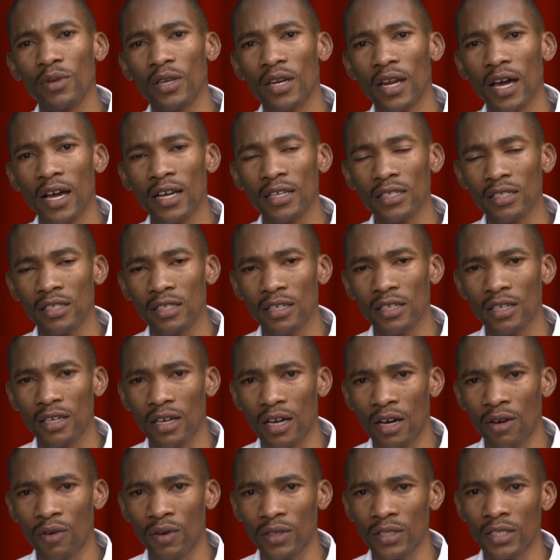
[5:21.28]
been
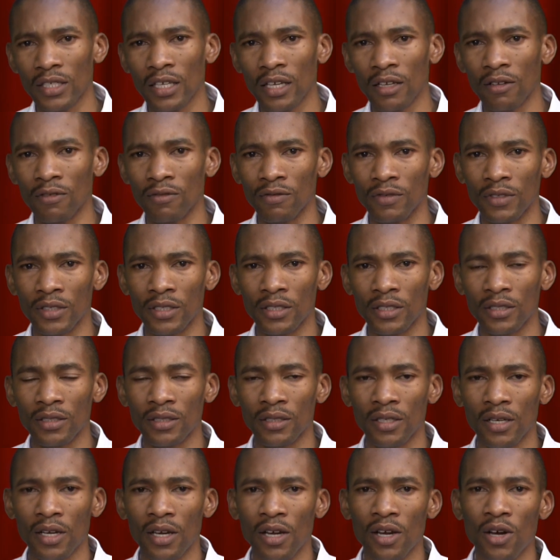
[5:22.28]
asking ourselves,
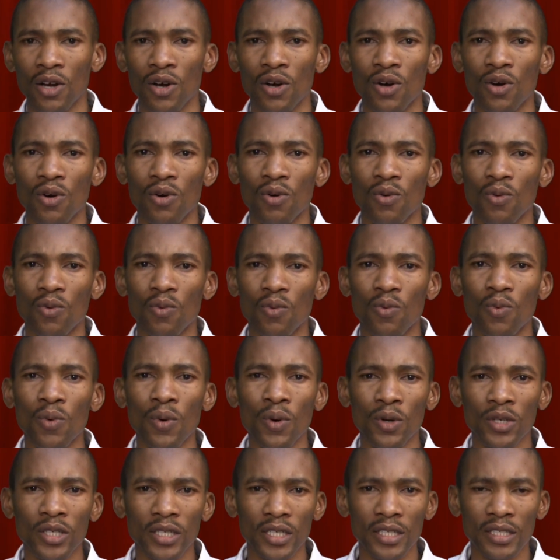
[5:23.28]

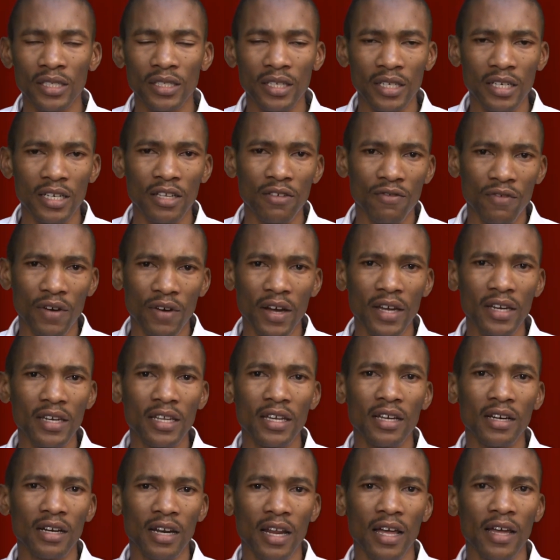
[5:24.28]
what is the
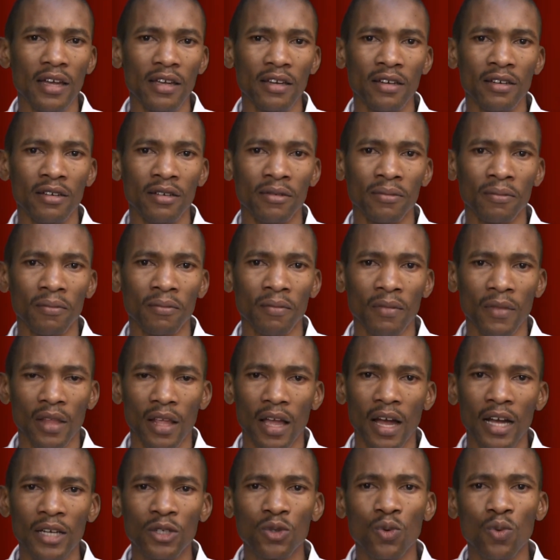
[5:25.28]
dividing line?
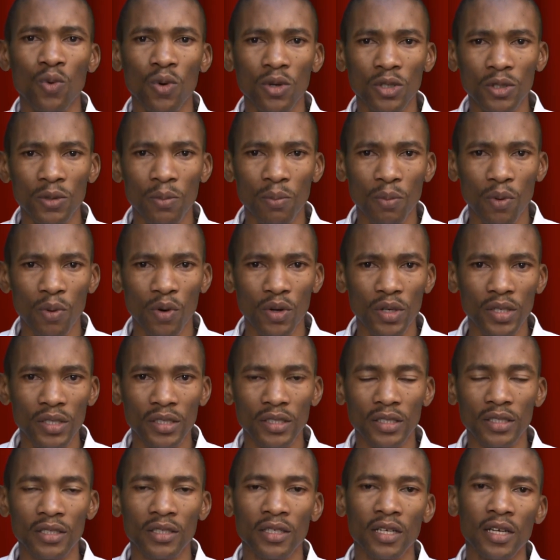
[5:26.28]
At what
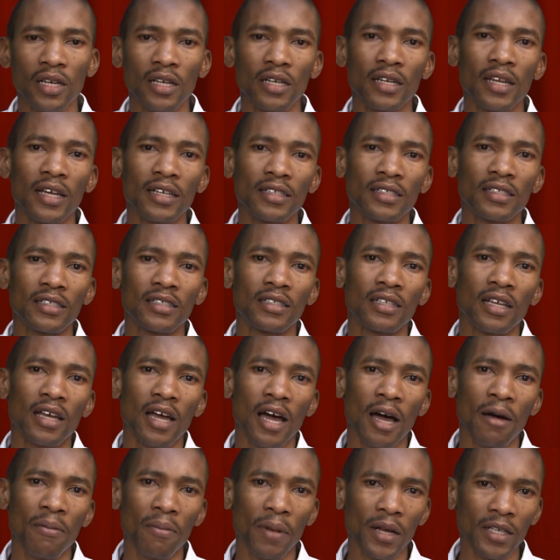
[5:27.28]
point does
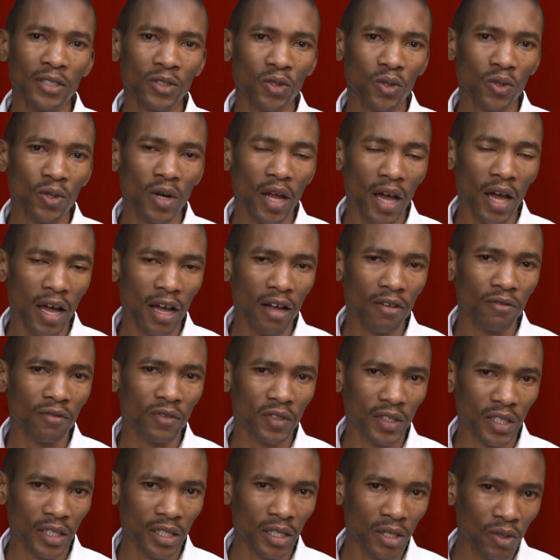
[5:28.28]
a person have
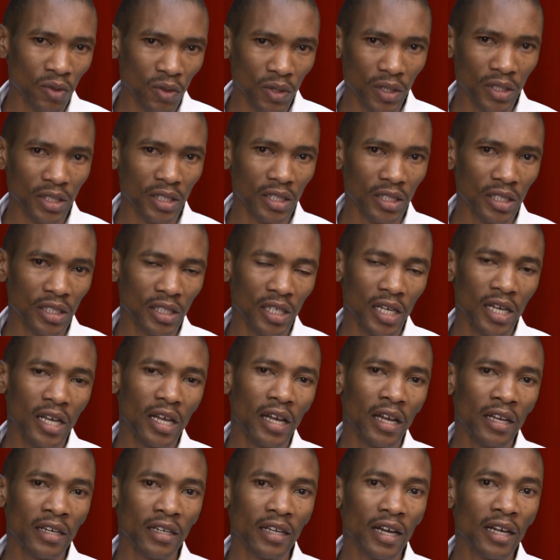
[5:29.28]
security,
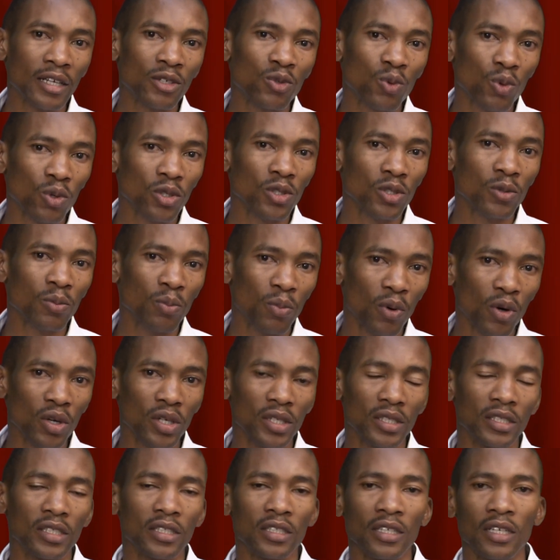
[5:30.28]
and at what
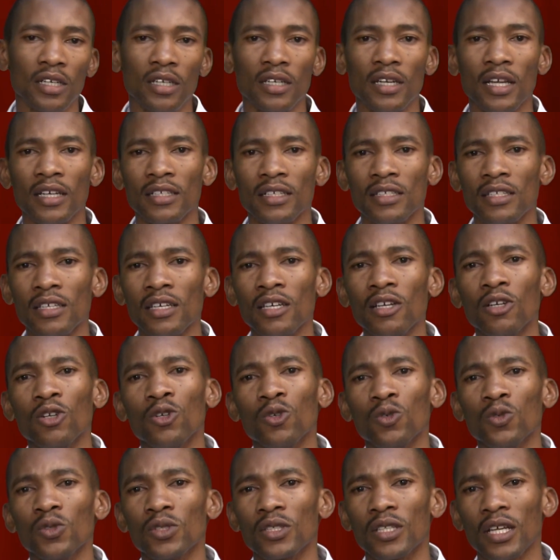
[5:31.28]
point does he
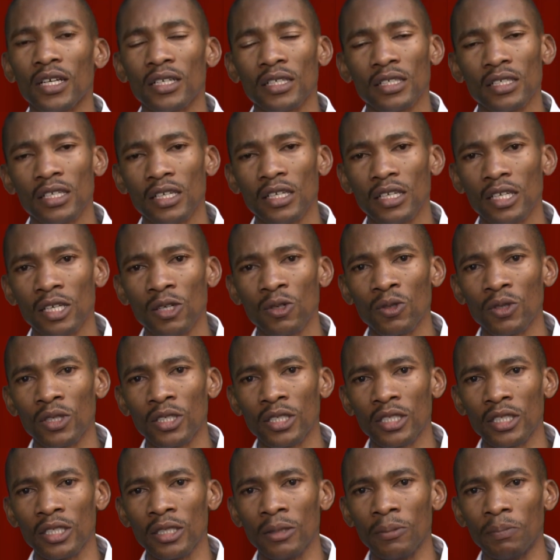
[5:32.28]
lose that
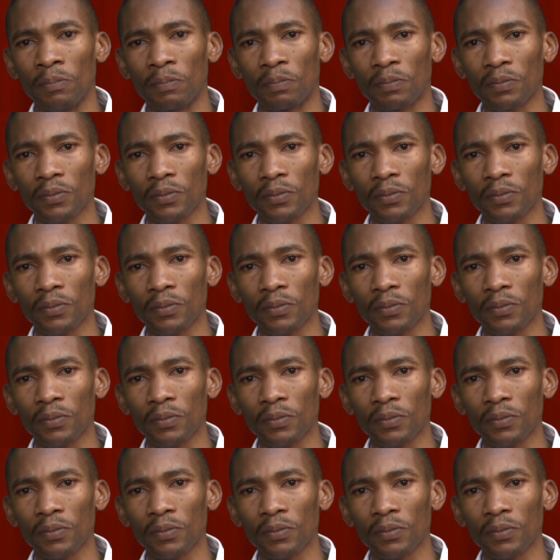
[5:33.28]
security?